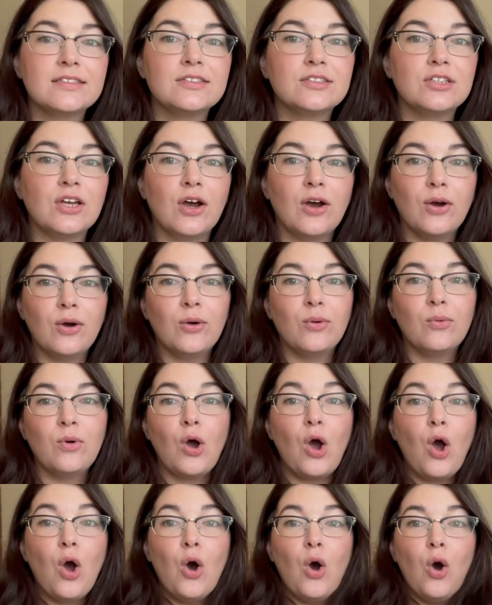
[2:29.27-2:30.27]
So
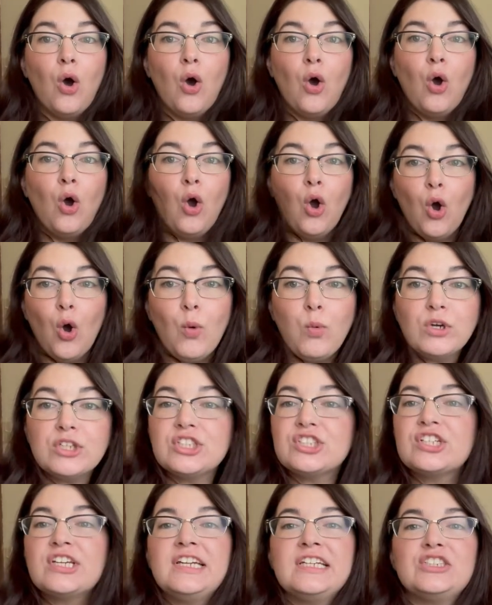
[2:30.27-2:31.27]
we're
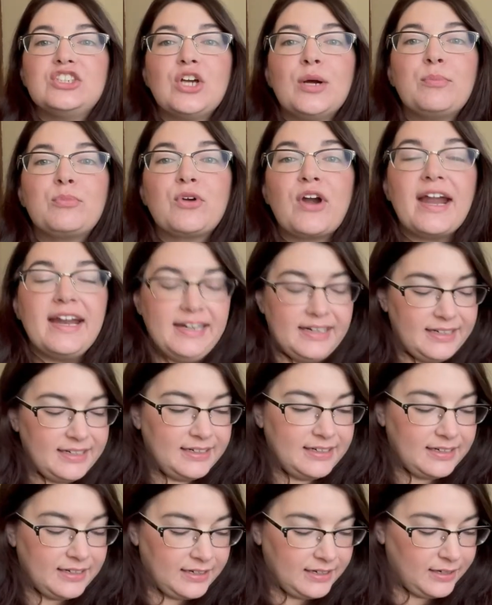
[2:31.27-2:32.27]
just gonna jump right in.
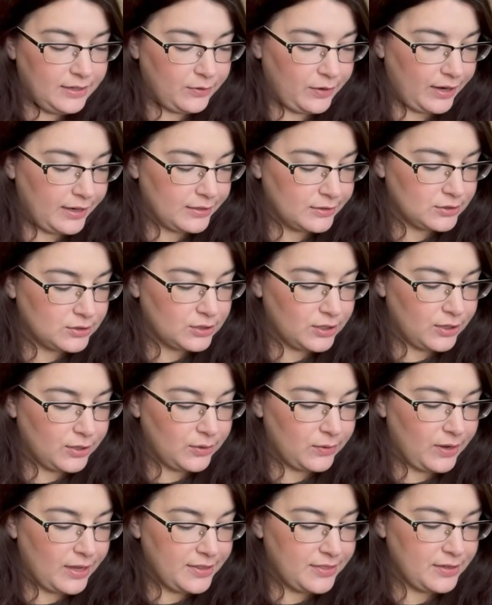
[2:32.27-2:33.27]
Okay, so
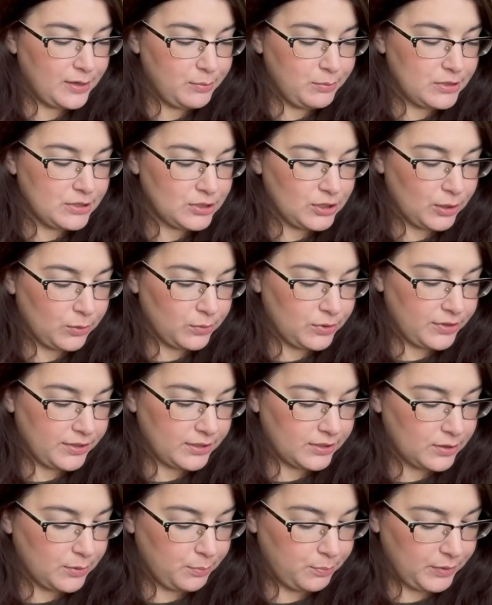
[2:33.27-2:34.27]
I think I'm gonna start with like
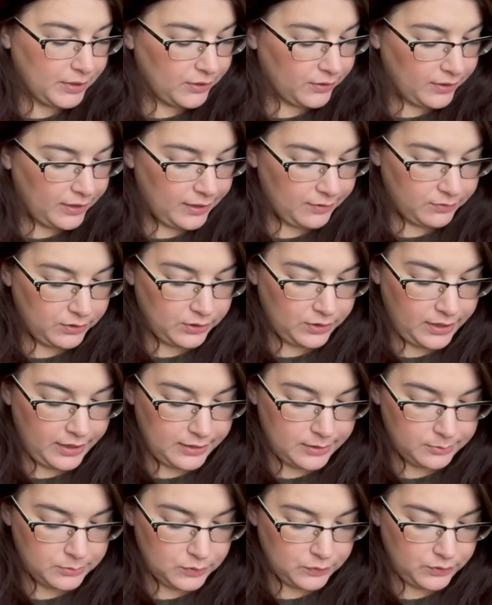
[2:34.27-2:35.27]
the bigger, heavier
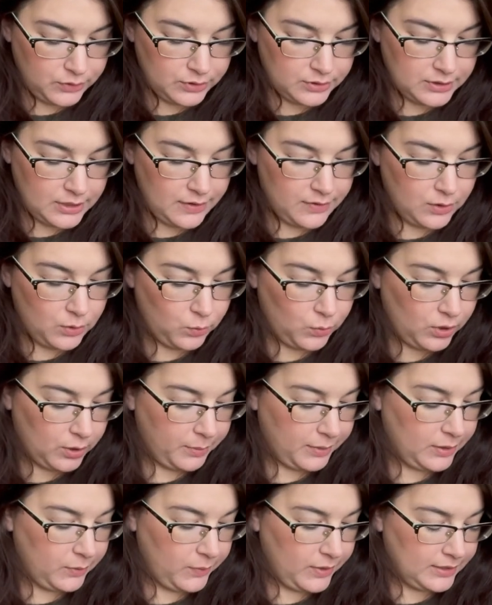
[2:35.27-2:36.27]
items first and then work
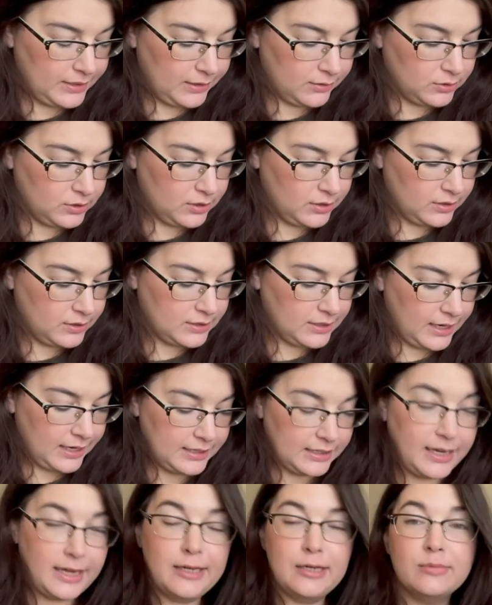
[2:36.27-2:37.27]
my way down to the
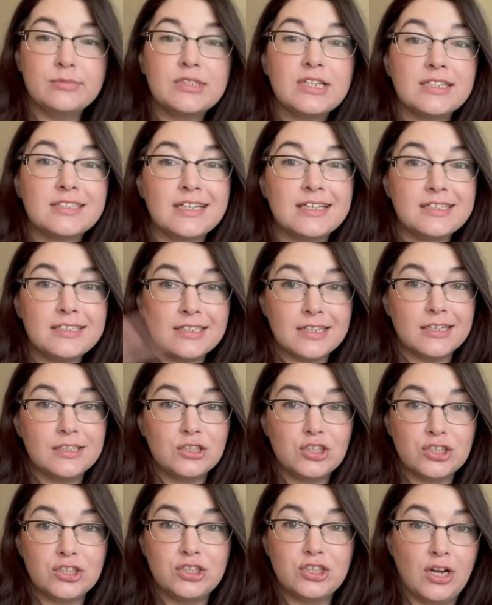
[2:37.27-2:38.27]
tiny items because I did
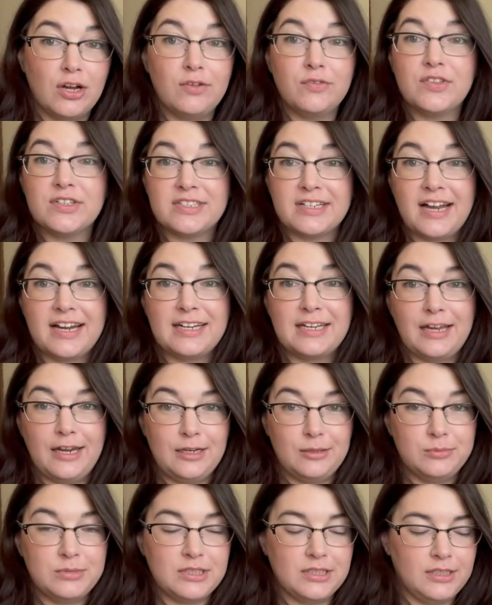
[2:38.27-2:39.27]
just shove the tiny
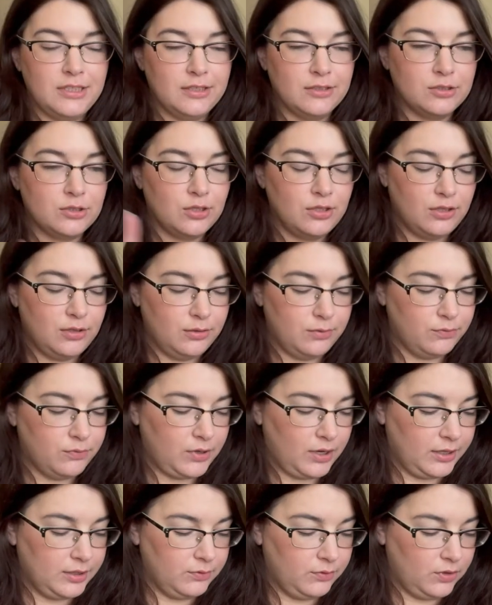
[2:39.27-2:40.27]
items in here so they've
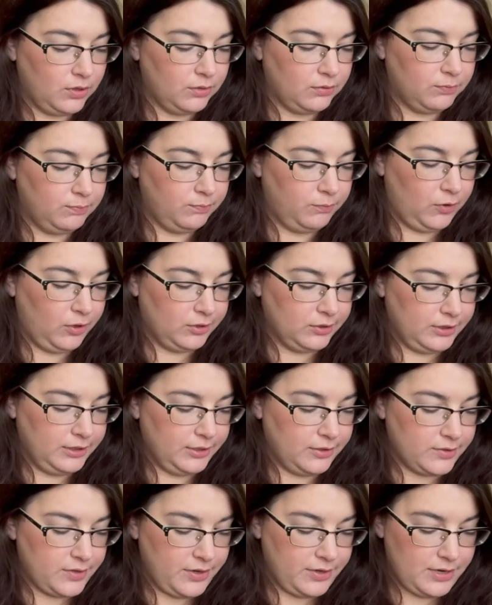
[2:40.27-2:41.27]
kind of all fallen
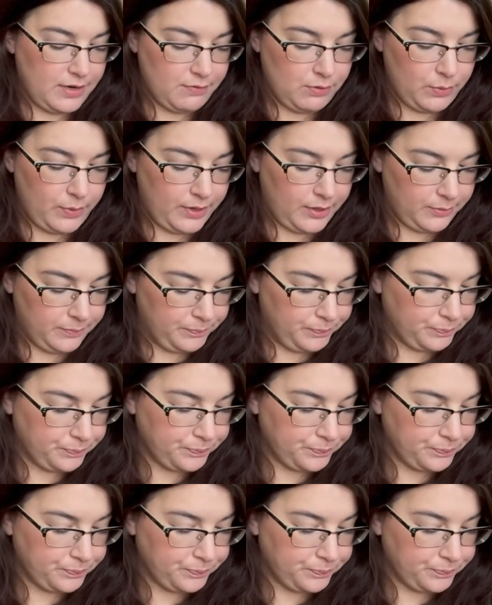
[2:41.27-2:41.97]
here, there, and everywhere.